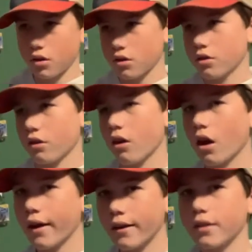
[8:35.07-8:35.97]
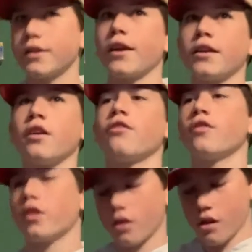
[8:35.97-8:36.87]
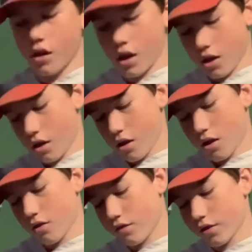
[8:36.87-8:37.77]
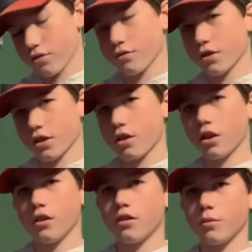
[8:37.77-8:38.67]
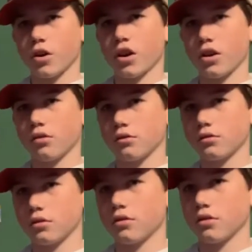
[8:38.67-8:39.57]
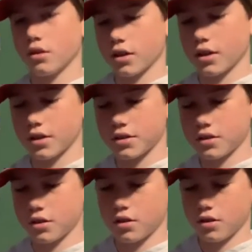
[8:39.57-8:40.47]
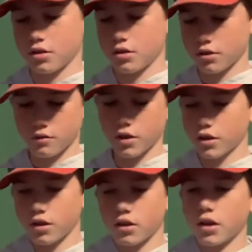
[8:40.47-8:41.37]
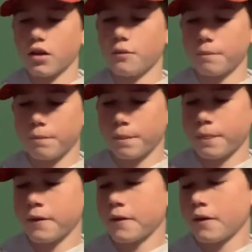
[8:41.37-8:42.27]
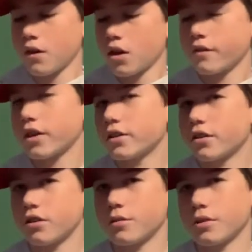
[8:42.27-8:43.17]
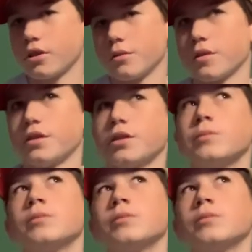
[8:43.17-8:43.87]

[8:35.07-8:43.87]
the rod, it feels really good in my hand. This, I'm reeling. Got a tournament coming up